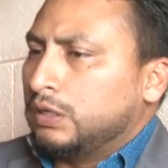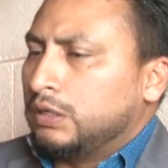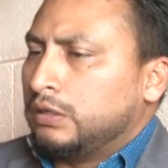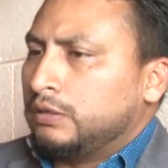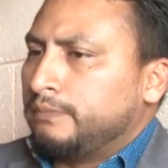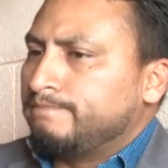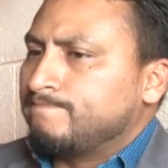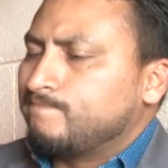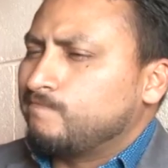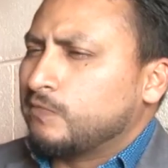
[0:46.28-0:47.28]

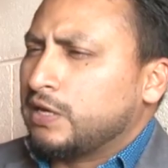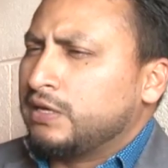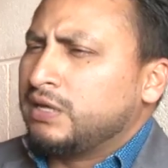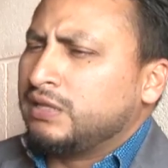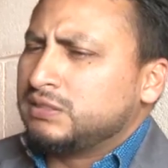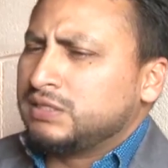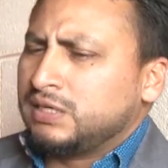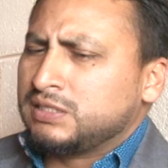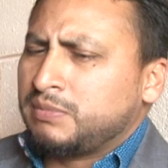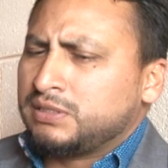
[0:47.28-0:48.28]
I can't say
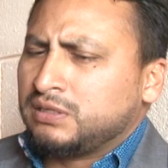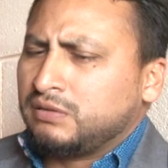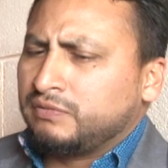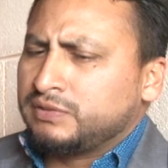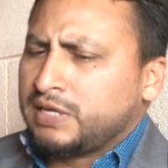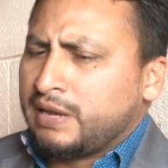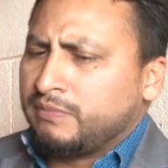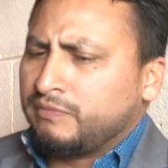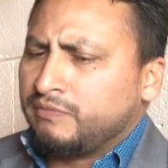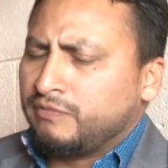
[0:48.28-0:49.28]
as a matter of
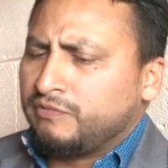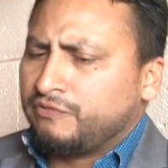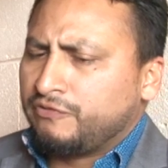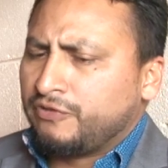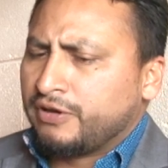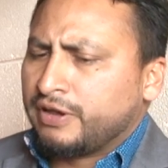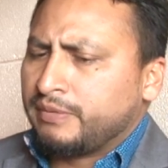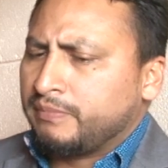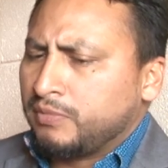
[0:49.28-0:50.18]
time frame,